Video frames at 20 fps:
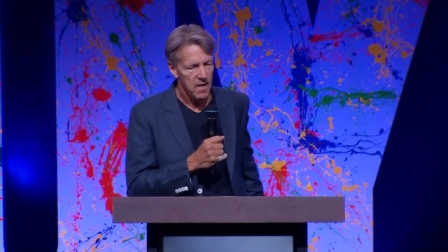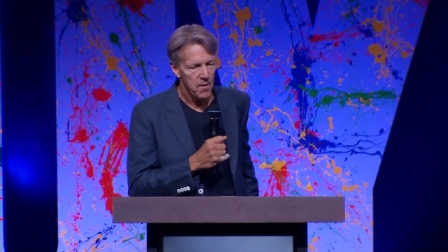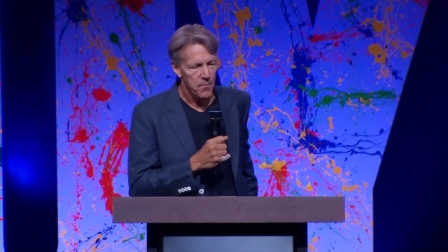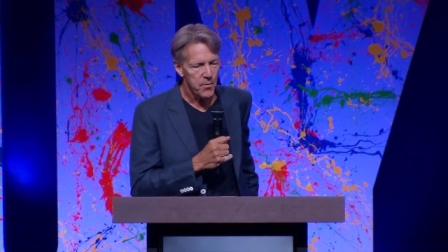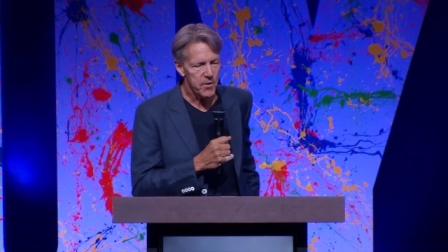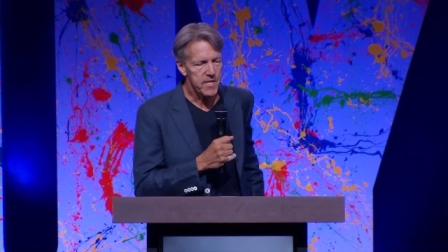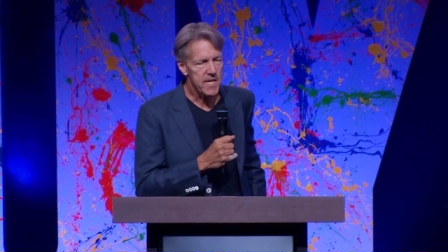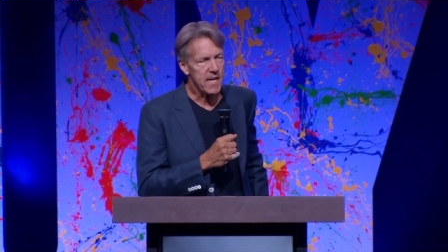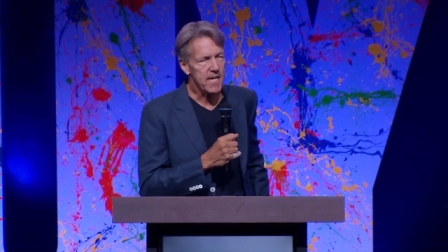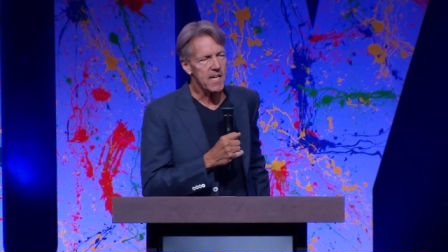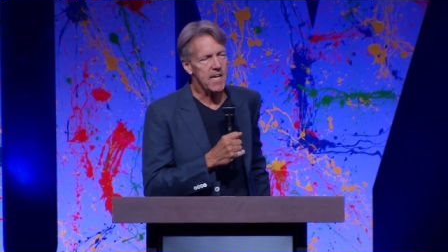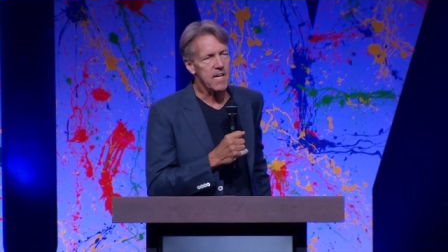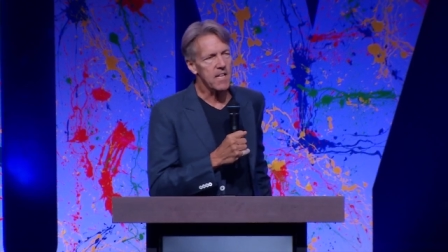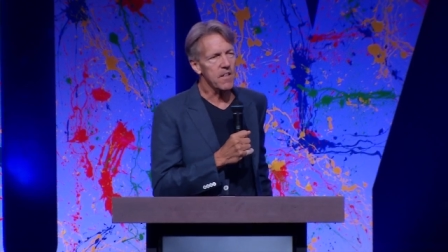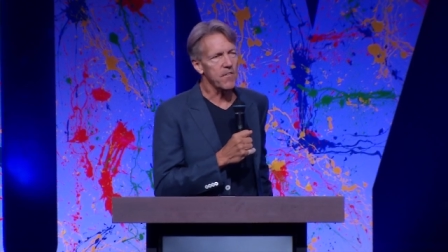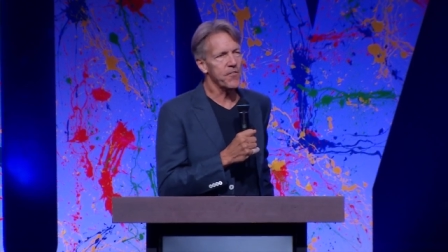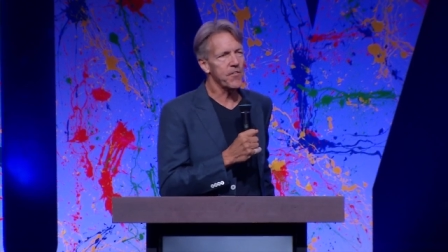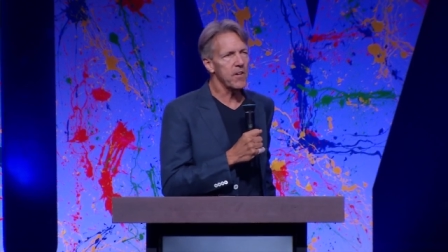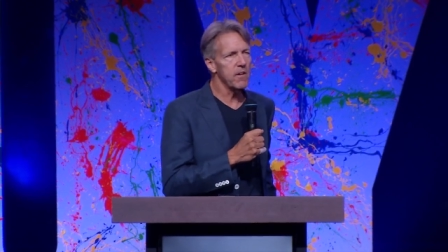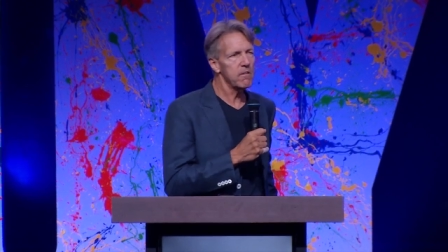Predicting
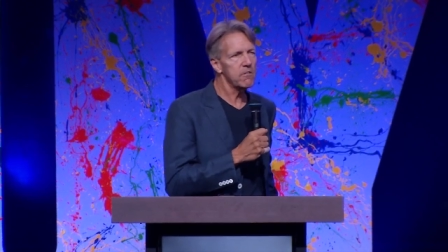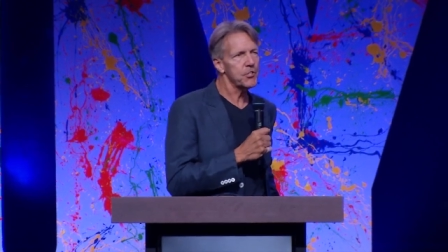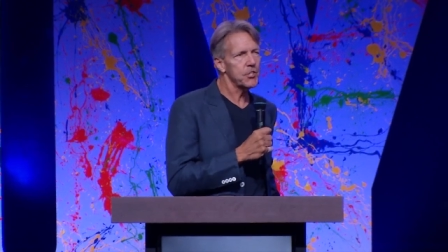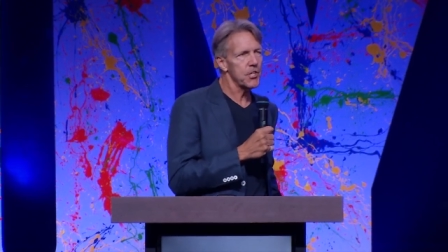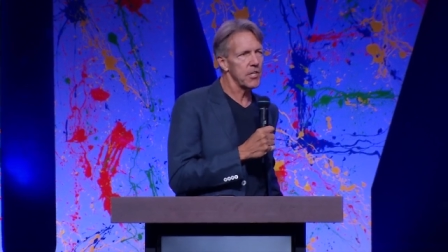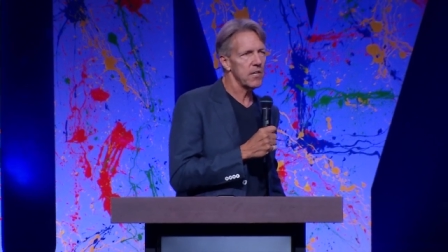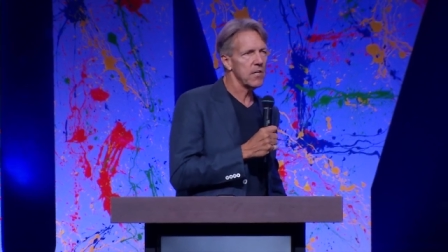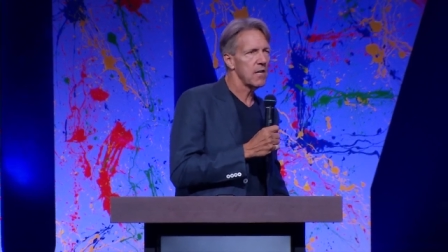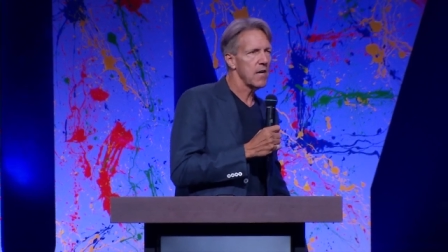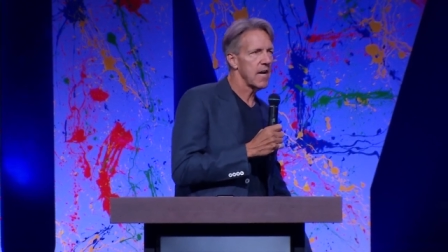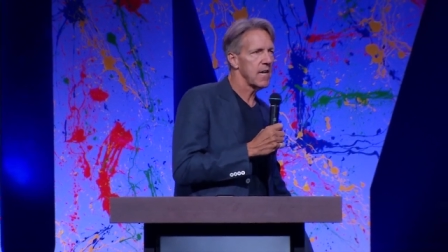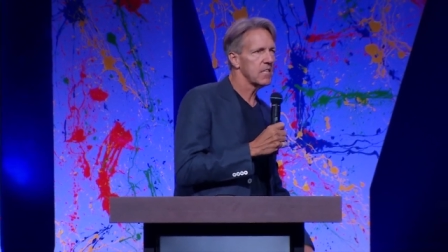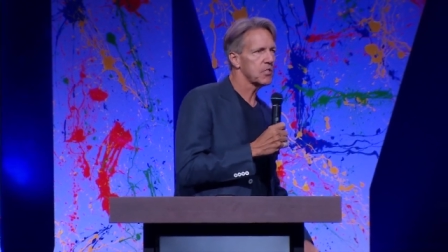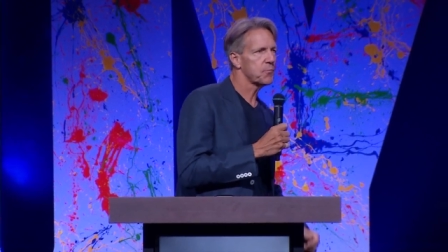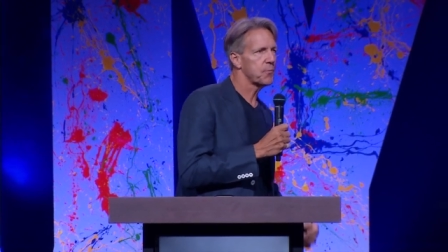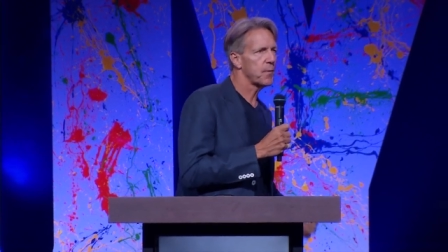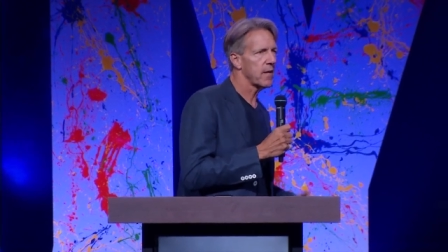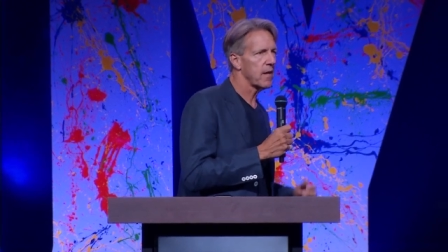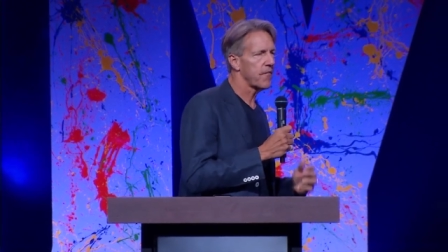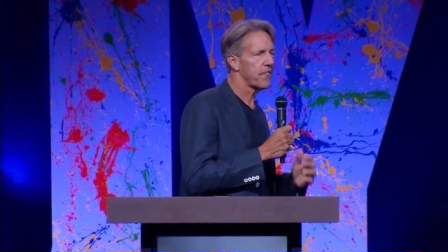the future has
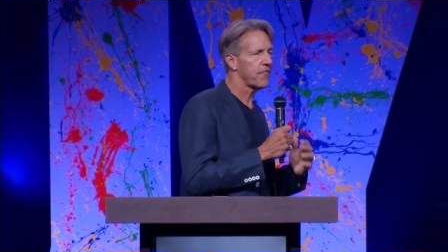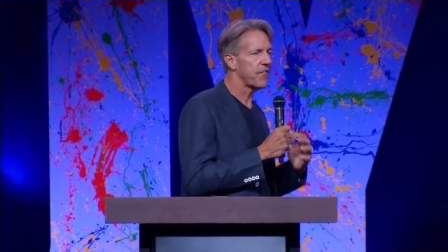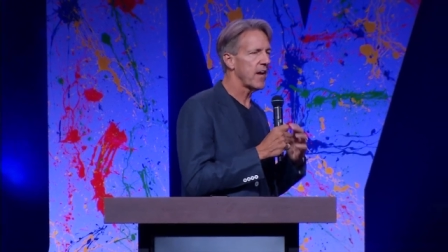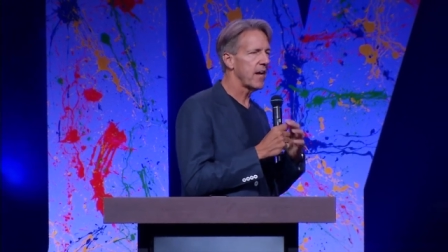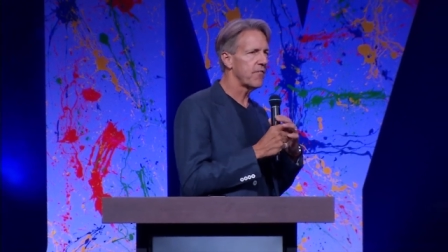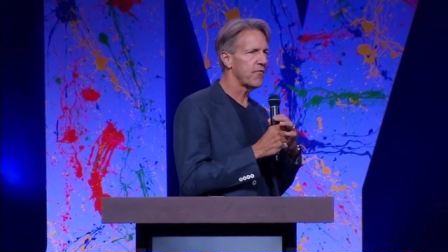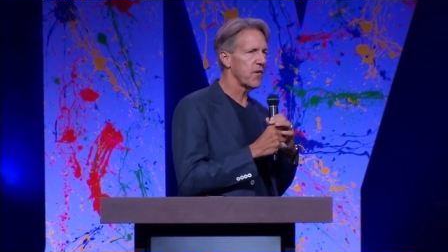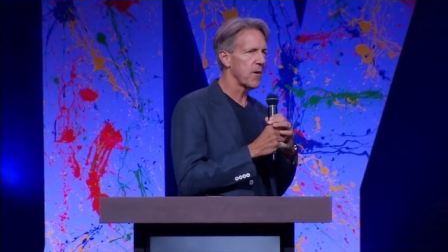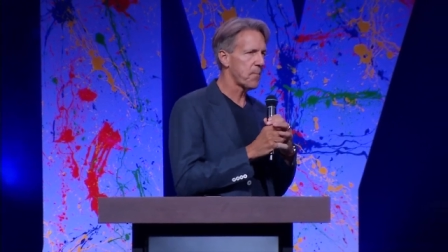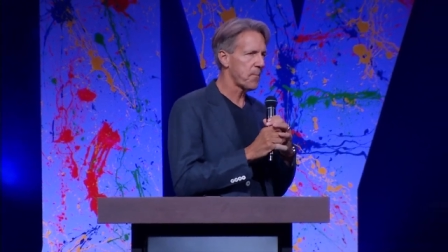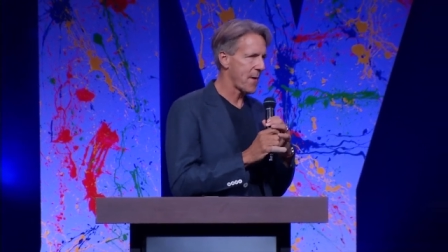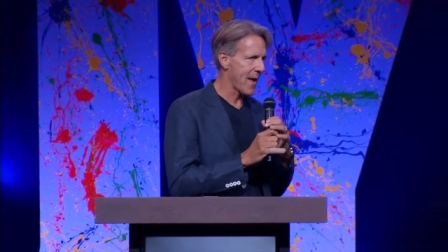been a favorite